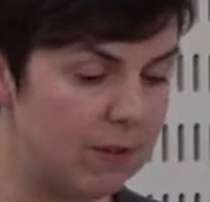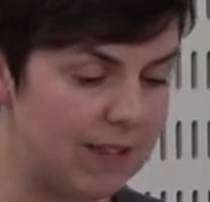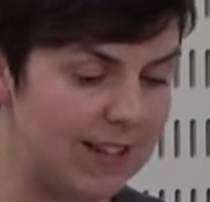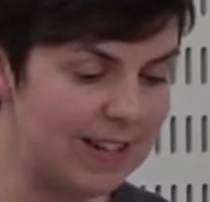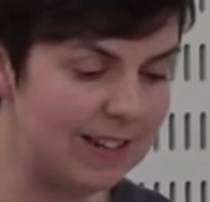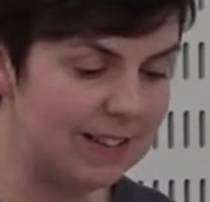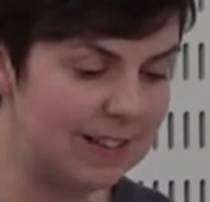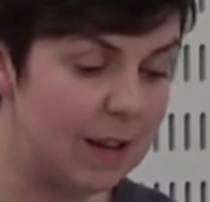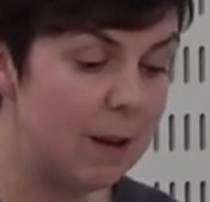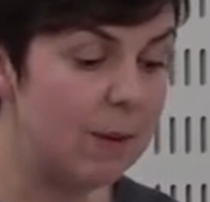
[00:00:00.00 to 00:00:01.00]
proceedings
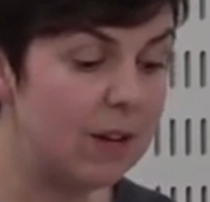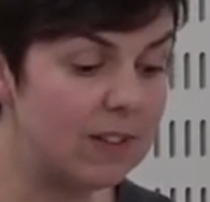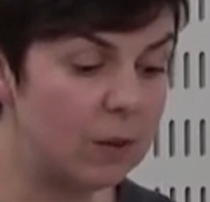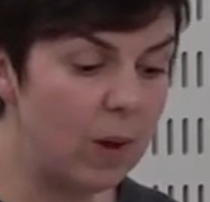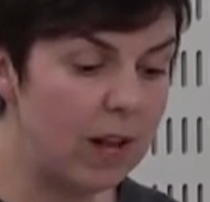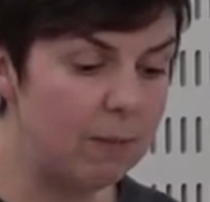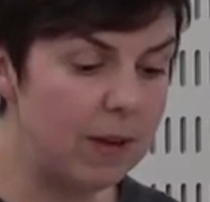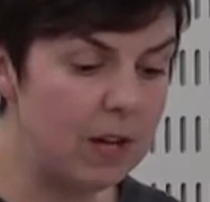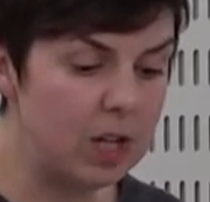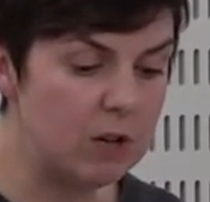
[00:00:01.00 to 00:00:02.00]
because the
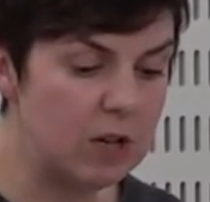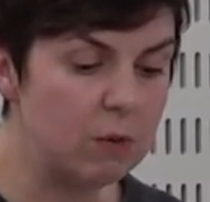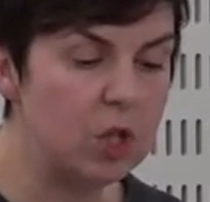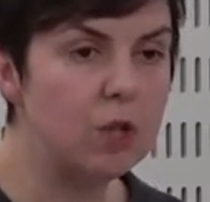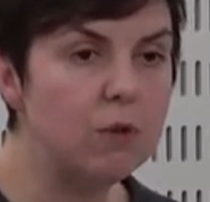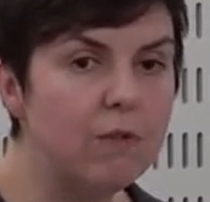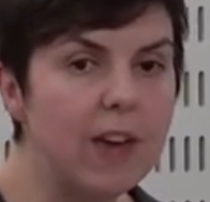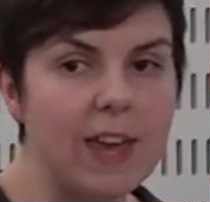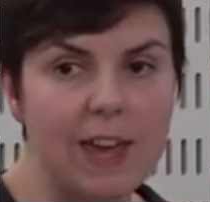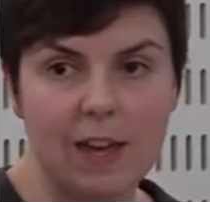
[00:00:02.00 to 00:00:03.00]
wellbeing duty was too
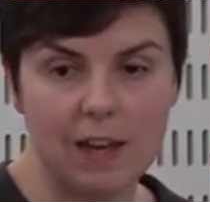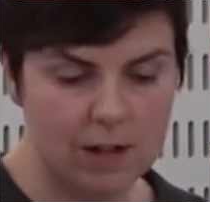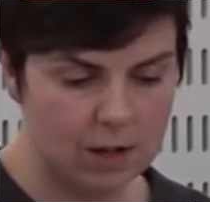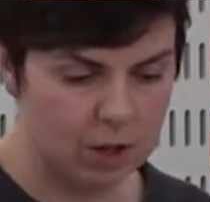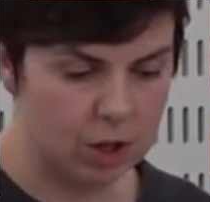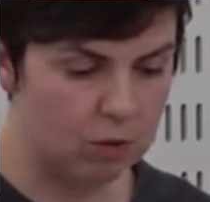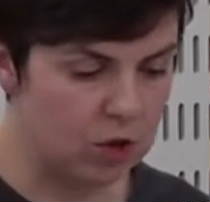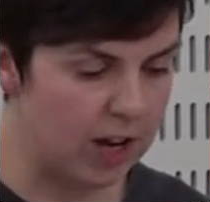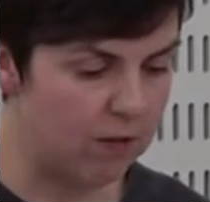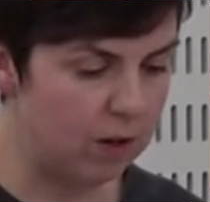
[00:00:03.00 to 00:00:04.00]
vague, too
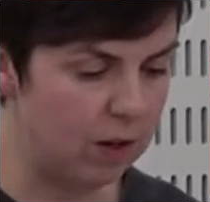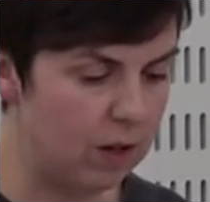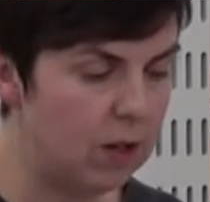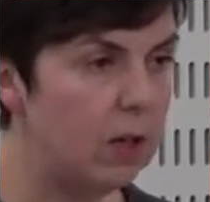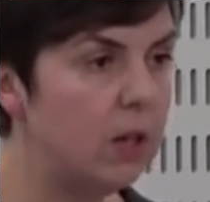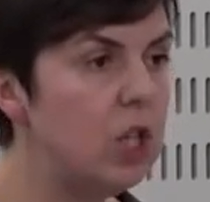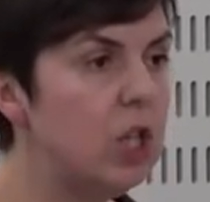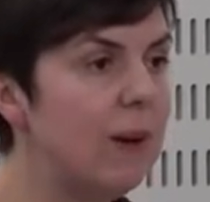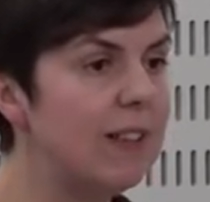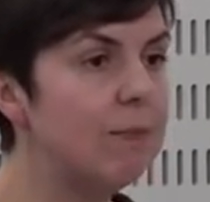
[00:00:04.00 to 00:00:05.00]
general,
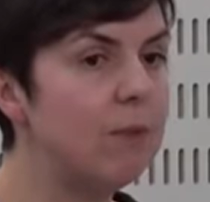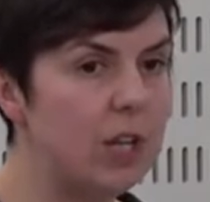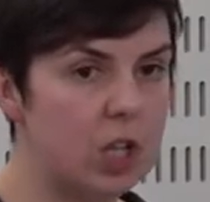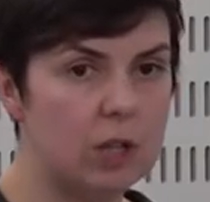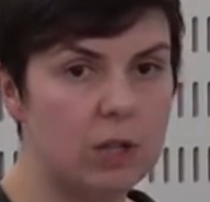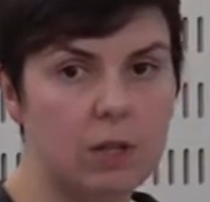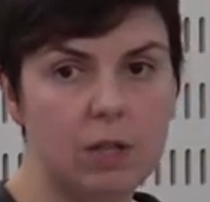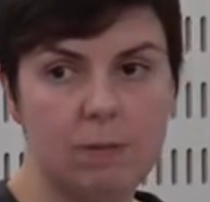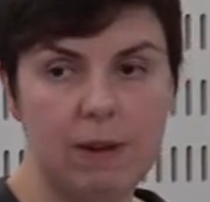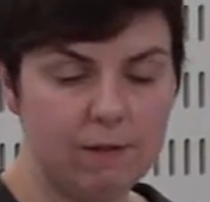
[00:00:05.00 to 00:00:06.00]
too aspirational
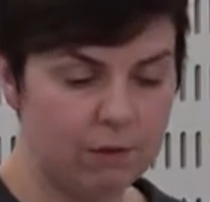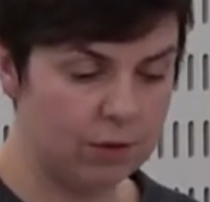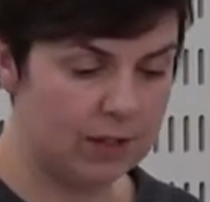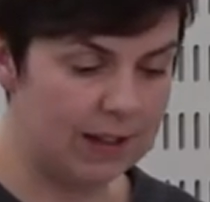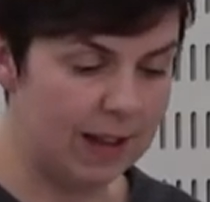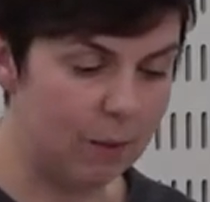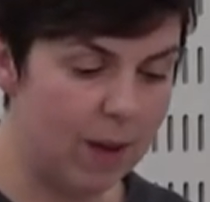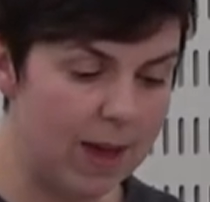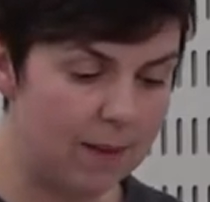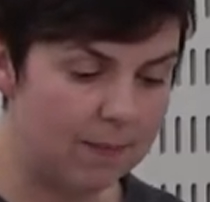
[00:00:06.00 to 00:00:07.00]
to be enforced in that
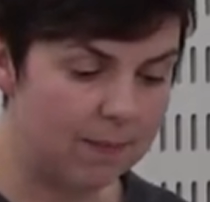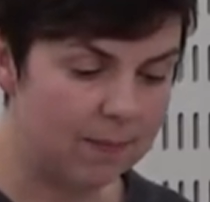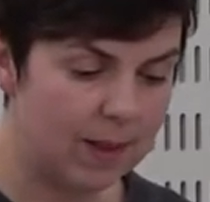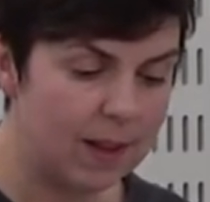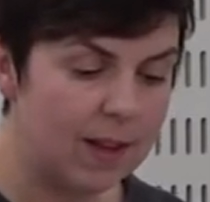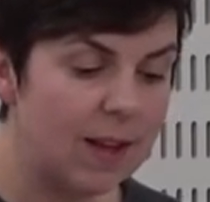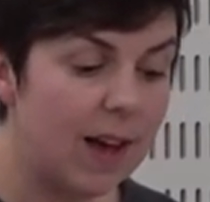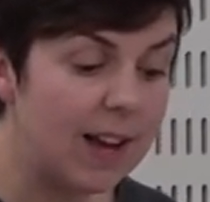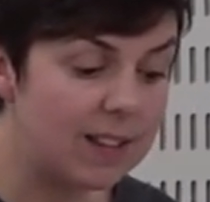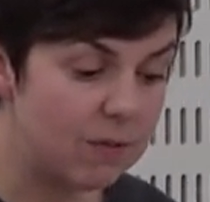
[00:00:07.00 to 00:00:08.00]
way.
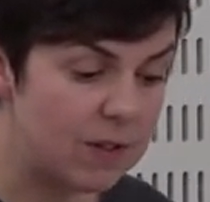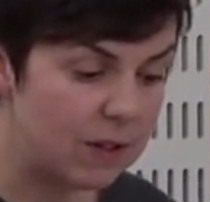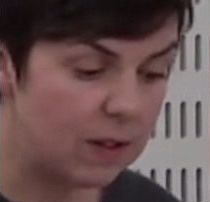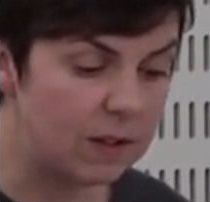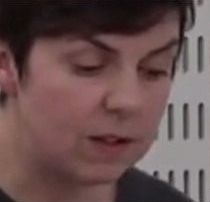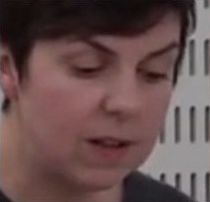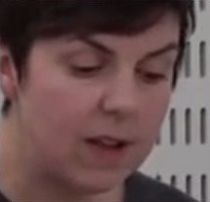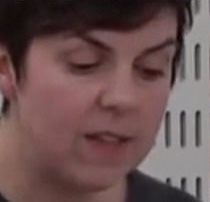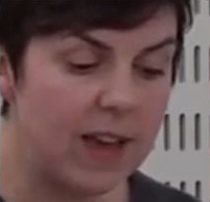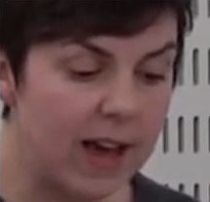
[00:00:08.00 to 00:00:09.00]
As a result,
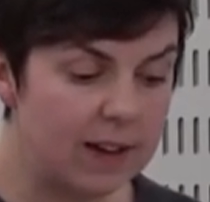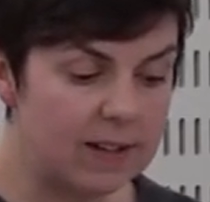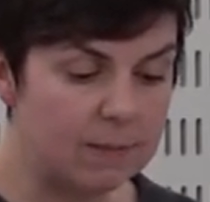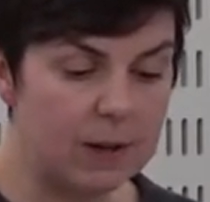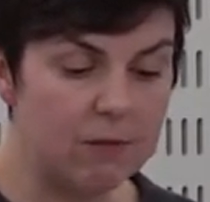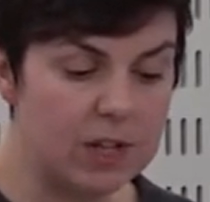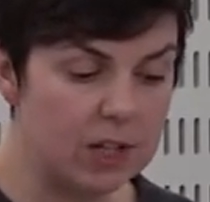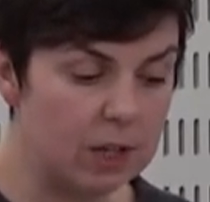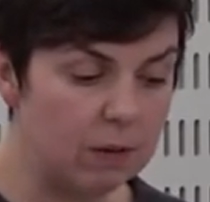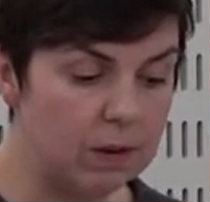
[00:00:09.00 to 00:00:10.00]
the Act has been
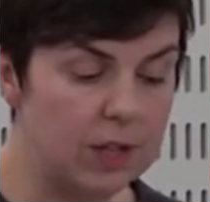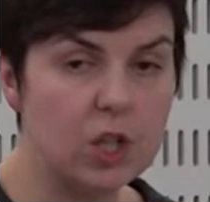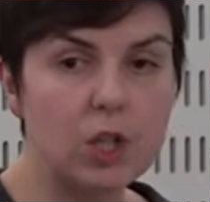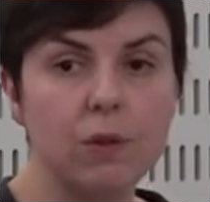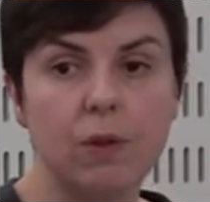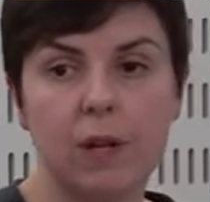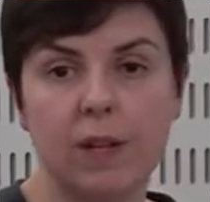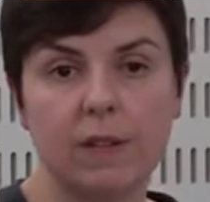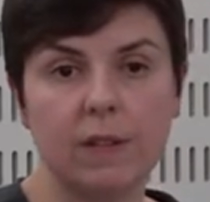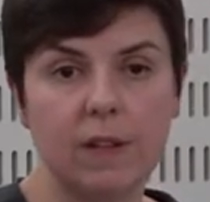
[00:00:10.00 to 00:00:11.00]
ridiculed as
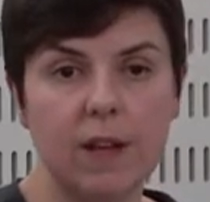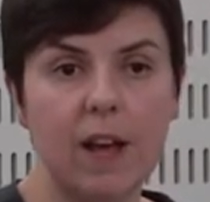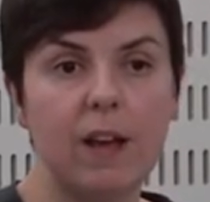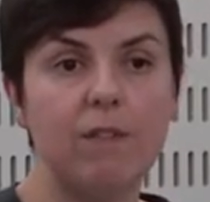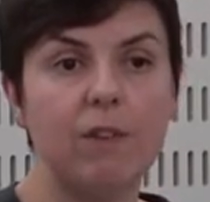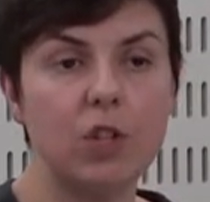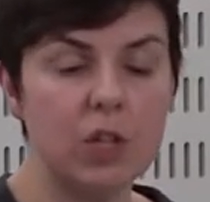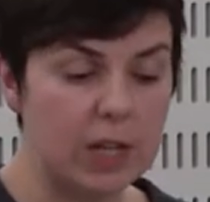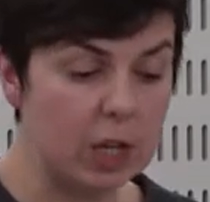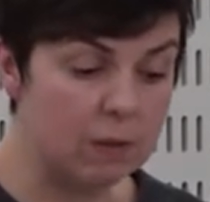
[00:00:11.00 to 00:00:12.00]
toothless and
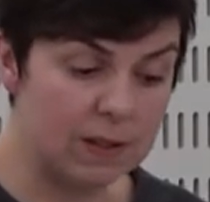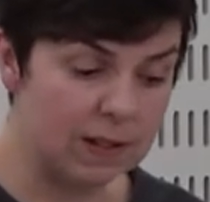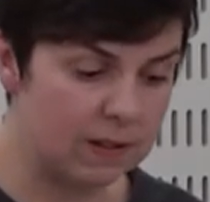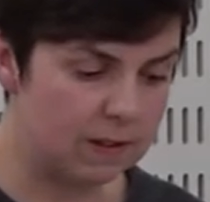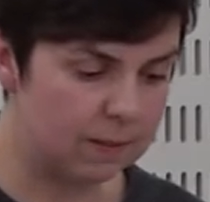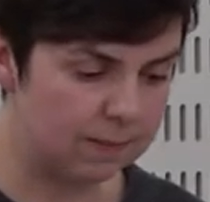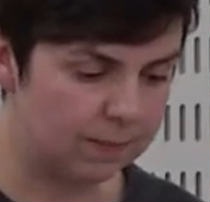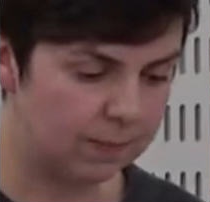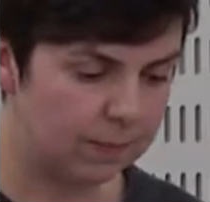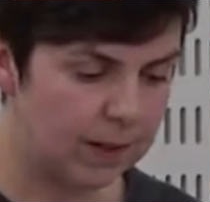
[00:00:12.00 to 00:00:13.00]
virtually useless.
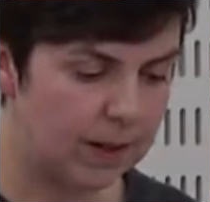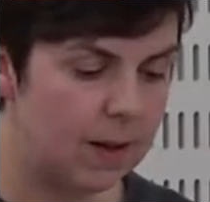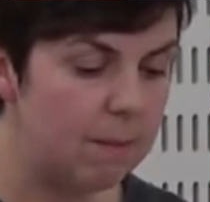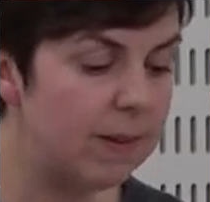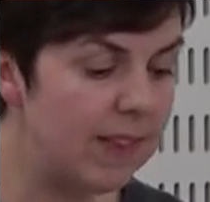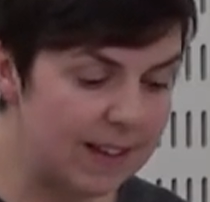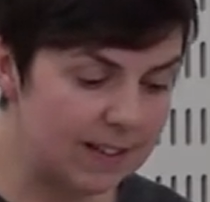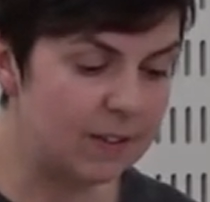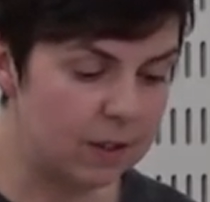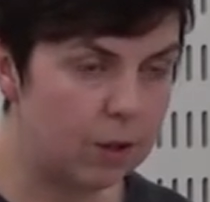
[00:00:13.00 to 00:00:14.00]
But that
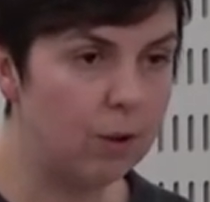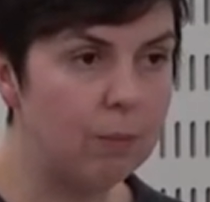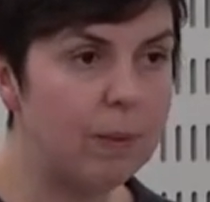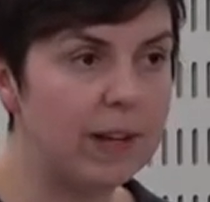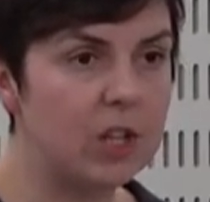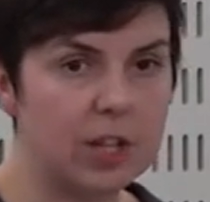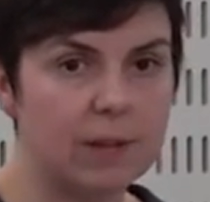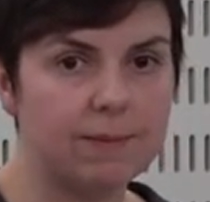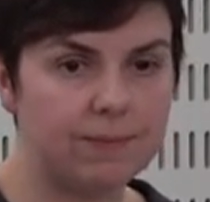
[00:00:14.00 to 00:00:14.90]
isn't the whole picture.